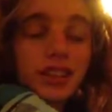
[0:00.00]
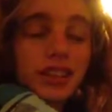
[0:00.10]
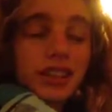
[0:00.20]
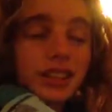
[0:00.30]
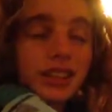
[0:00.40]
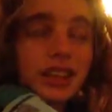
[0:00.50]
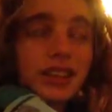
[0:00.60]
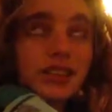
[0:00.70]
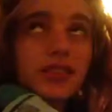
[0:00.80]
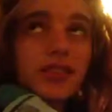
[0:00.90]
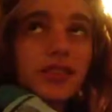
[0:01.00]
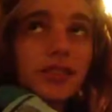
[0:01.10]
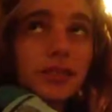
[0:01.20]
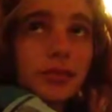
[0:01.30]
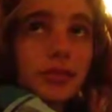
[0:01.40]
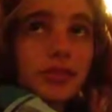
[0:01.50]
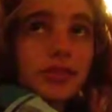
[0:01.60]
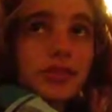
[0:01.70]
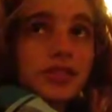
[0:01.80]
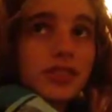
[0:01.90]
It's a cancer of your
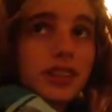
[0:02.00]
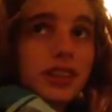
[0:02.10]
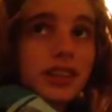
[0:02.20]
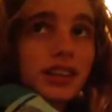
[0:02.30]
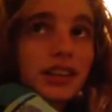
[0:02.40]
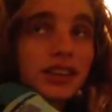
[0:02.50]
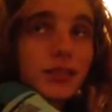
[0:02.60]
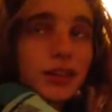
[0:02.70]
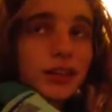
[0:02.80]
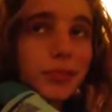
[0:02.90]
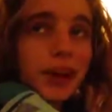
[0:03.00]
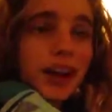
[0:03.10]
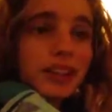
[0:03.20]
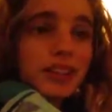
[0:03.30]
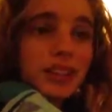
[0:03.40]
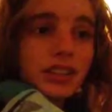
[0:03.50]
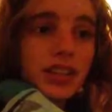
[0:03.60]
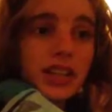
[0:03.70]
emotions, and it takes away your passion,